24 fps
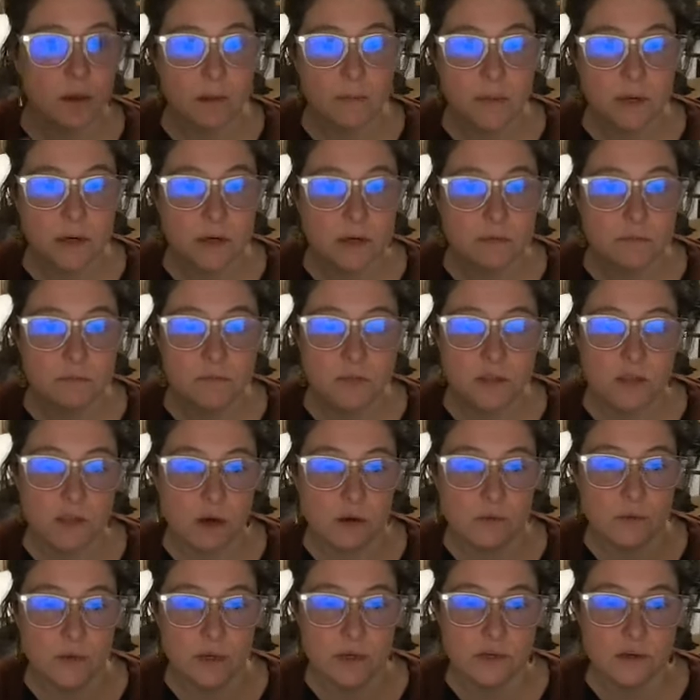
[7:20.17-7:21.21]
I'm going to
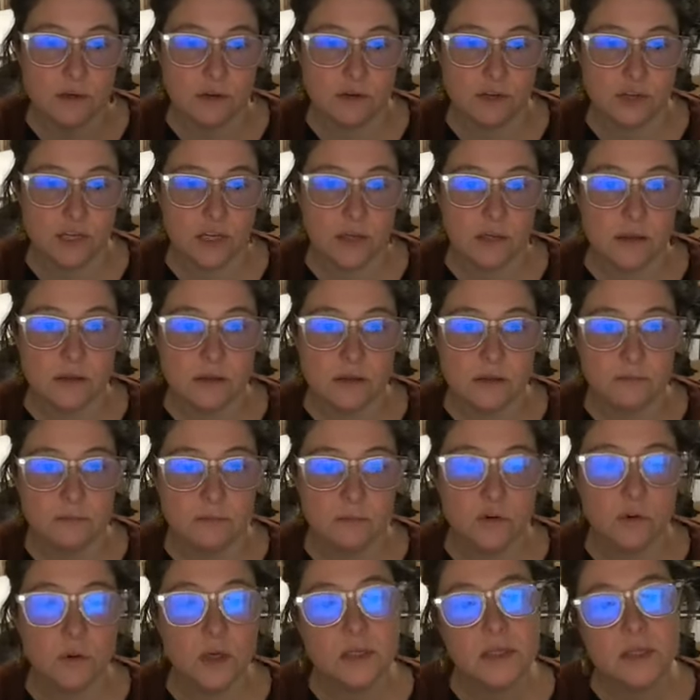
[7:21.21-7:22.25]
start researching
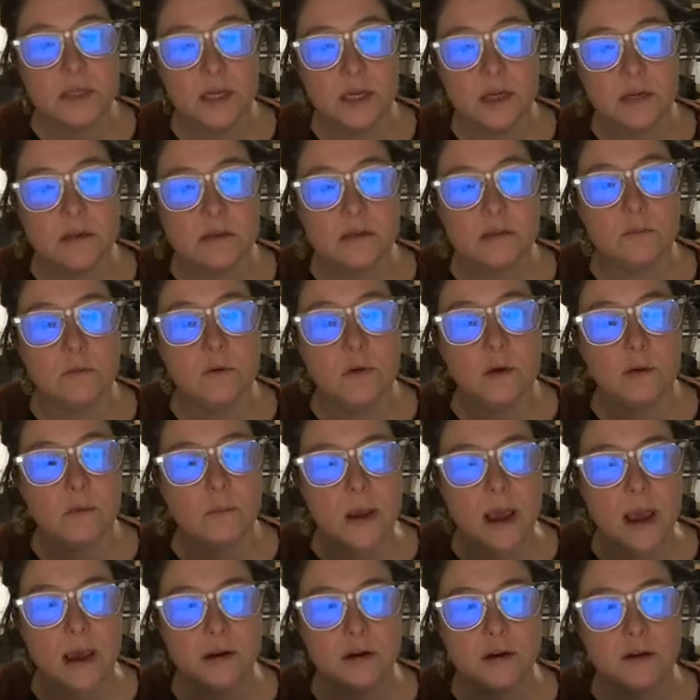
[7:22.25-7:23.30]
some quilting and some quilt
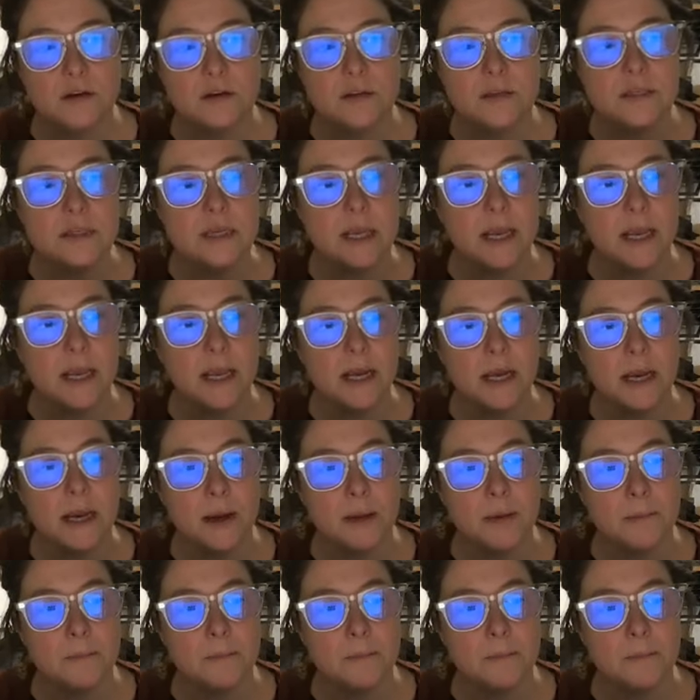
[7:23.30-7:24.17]
patterns. And